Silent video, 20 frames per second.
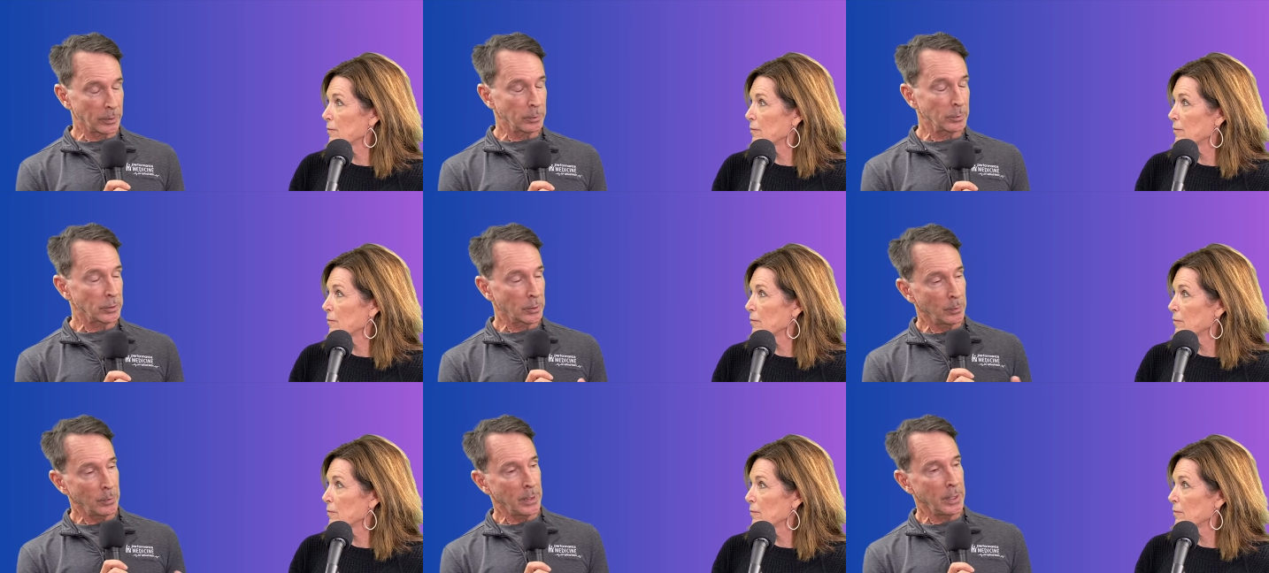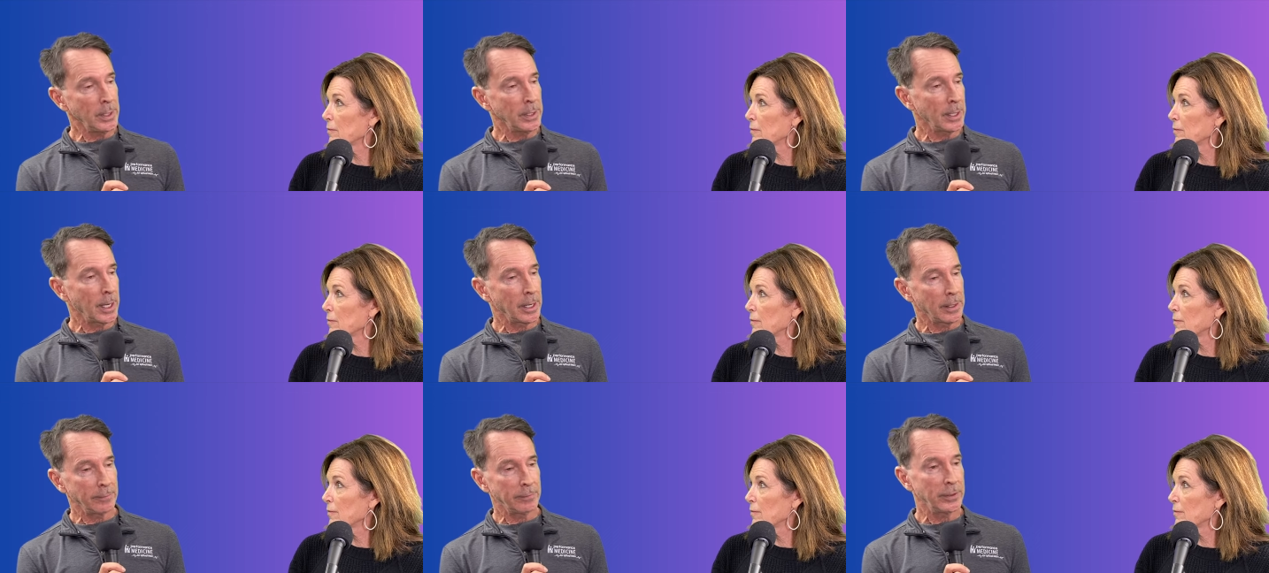Speaker 1: To me,
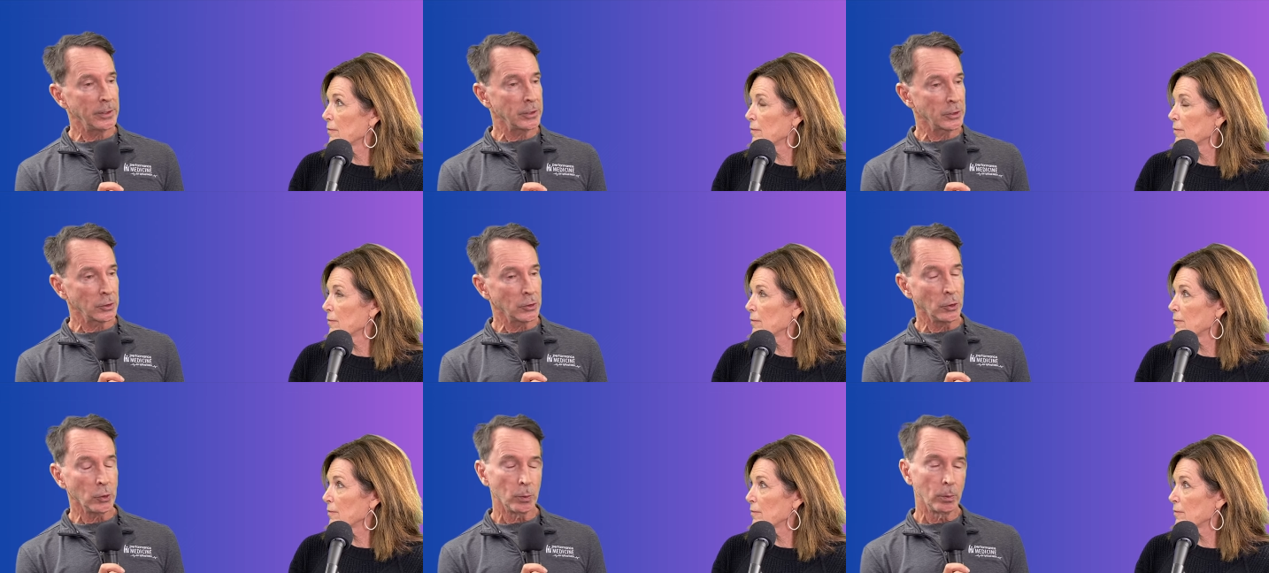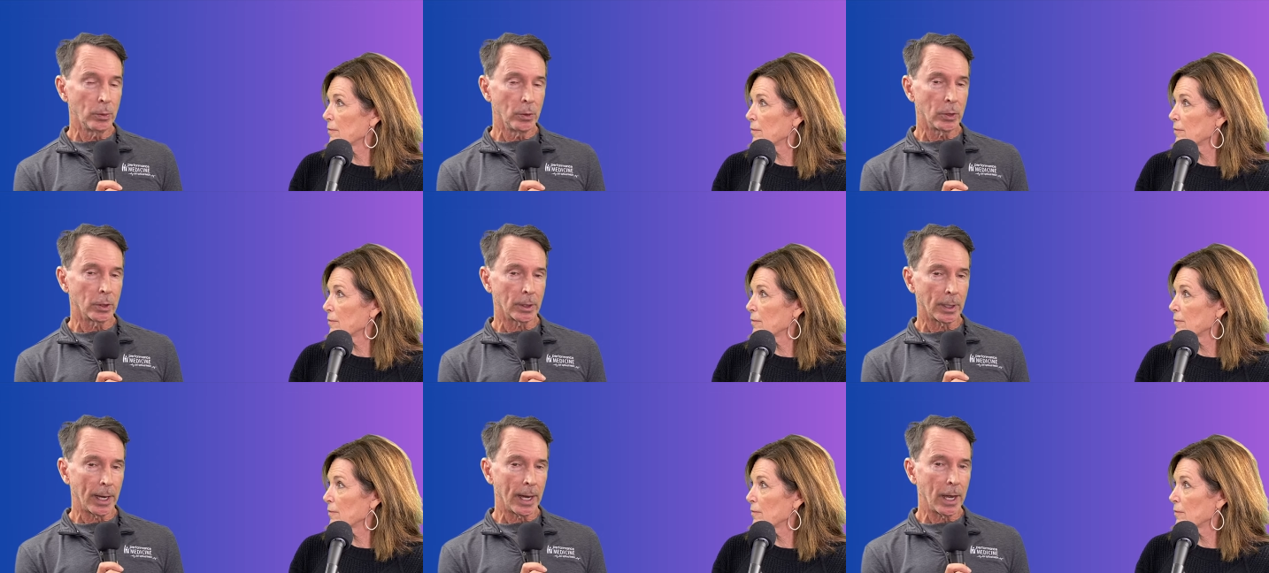out of his new
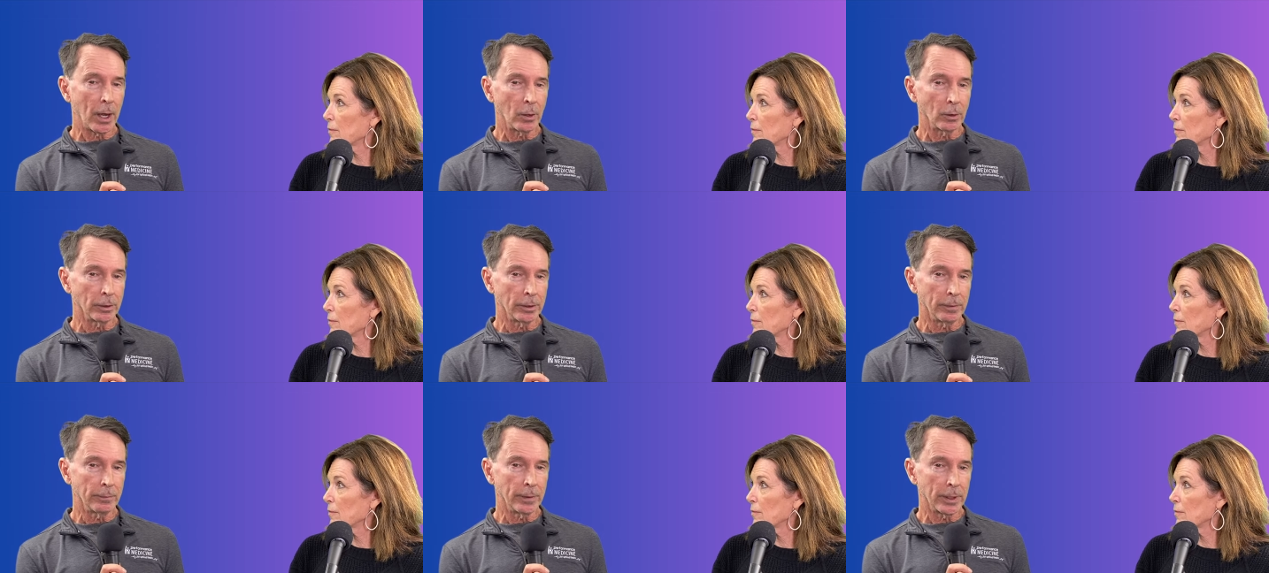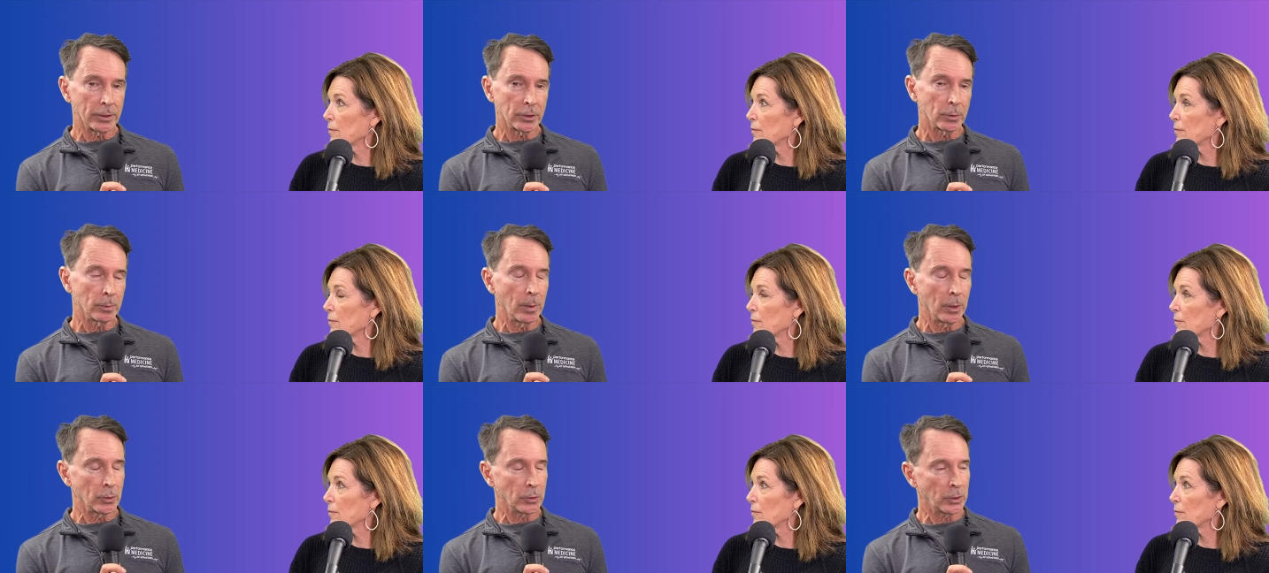book, Outlive, that's the
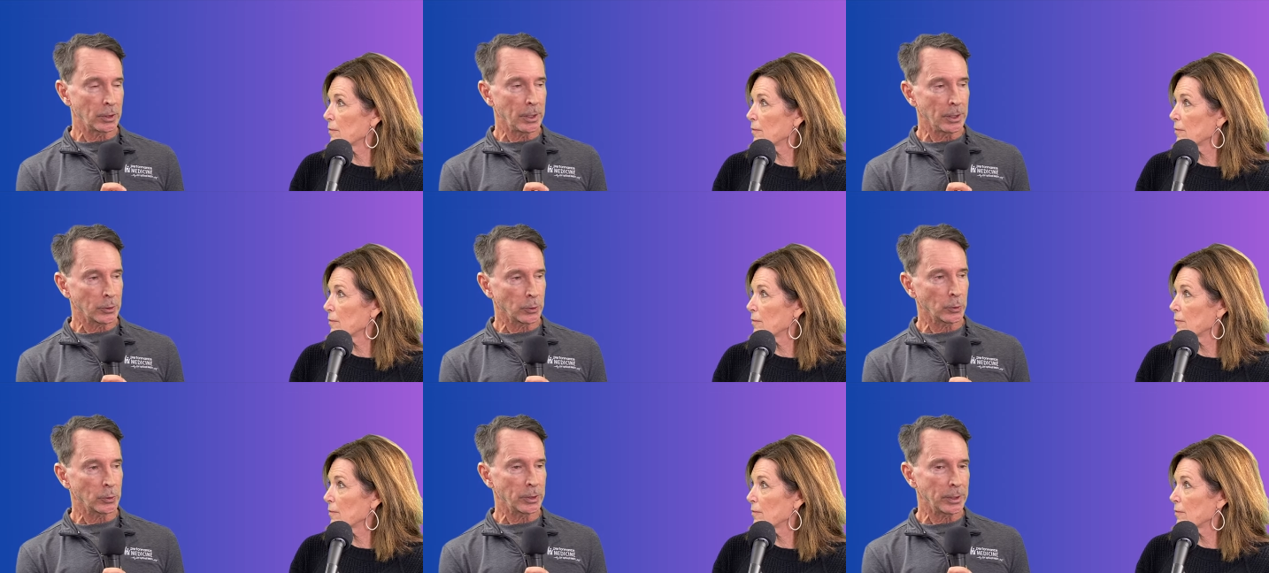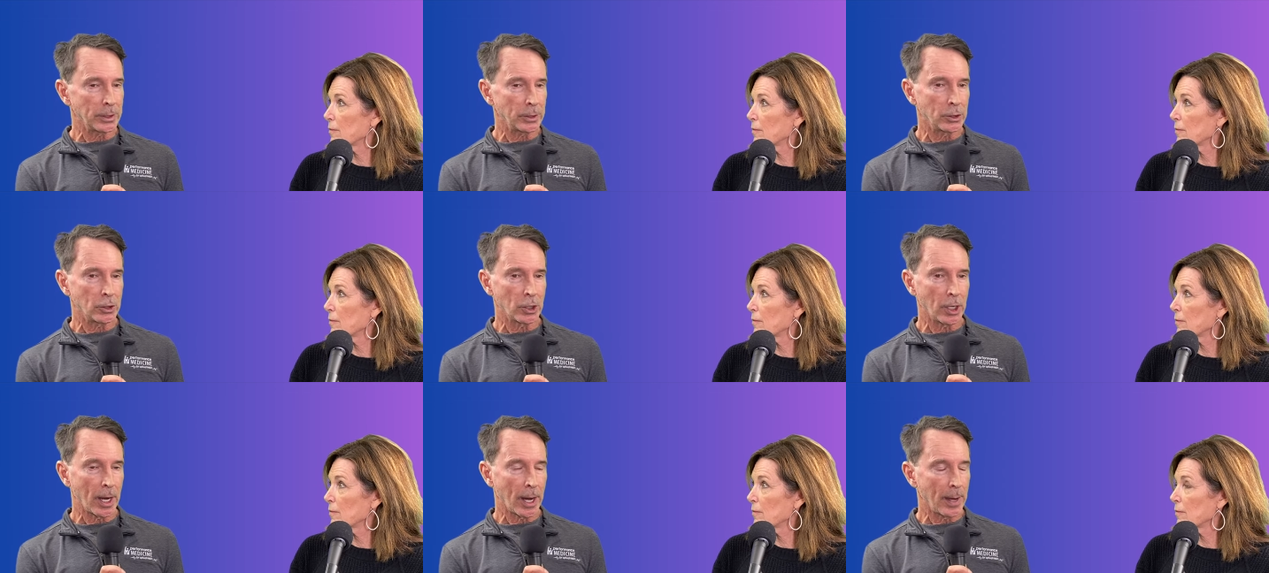most interesting
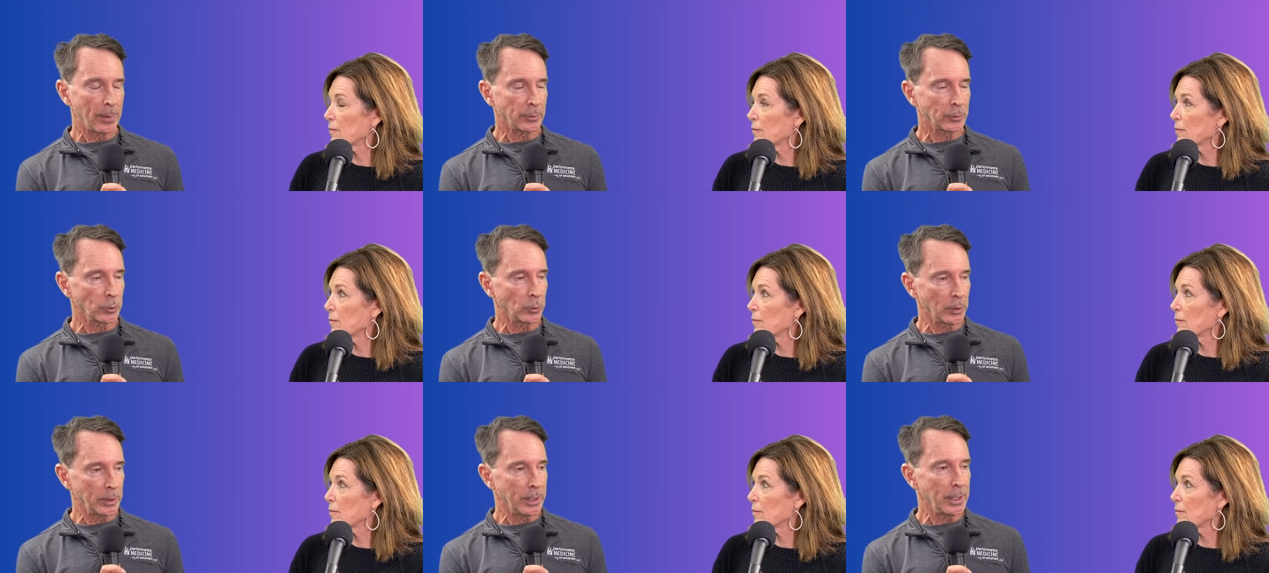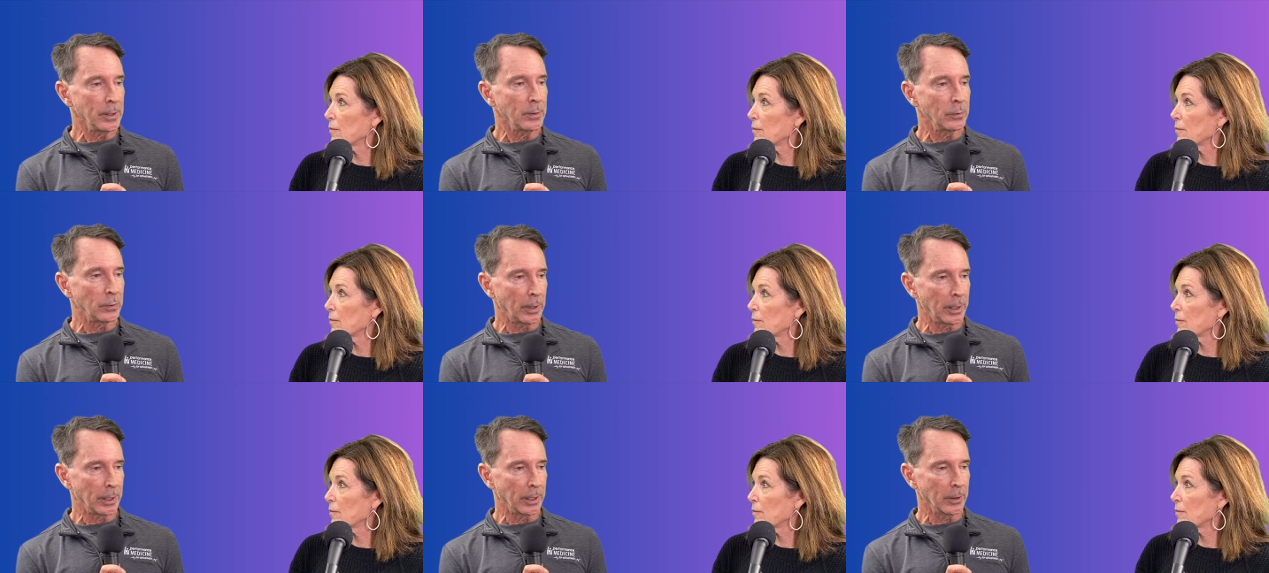chapter in
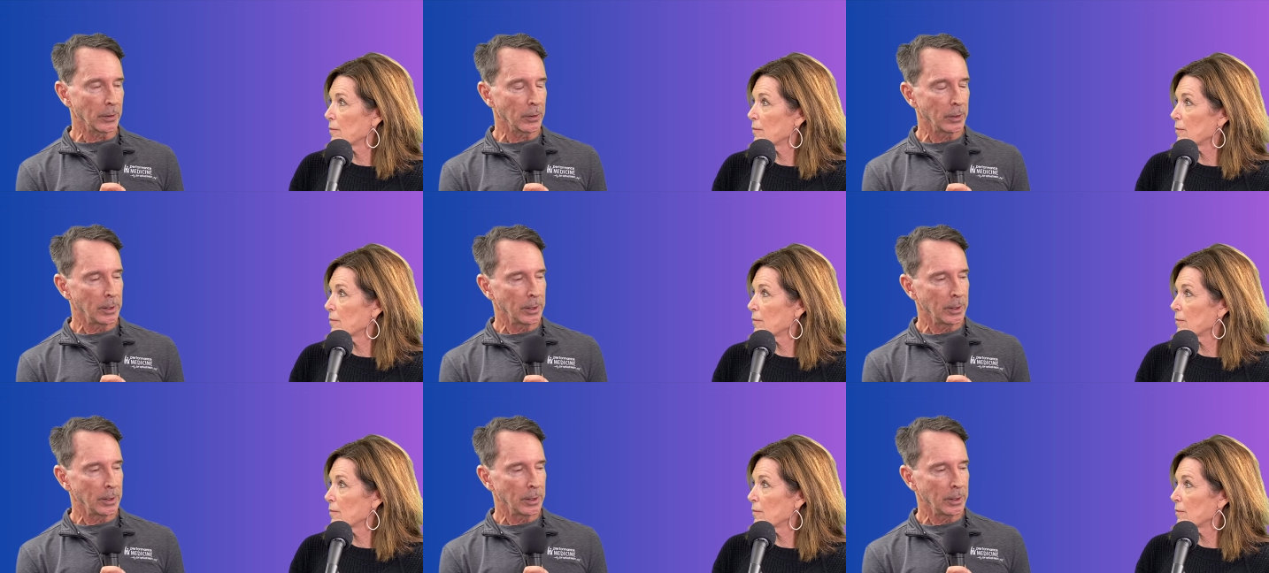there.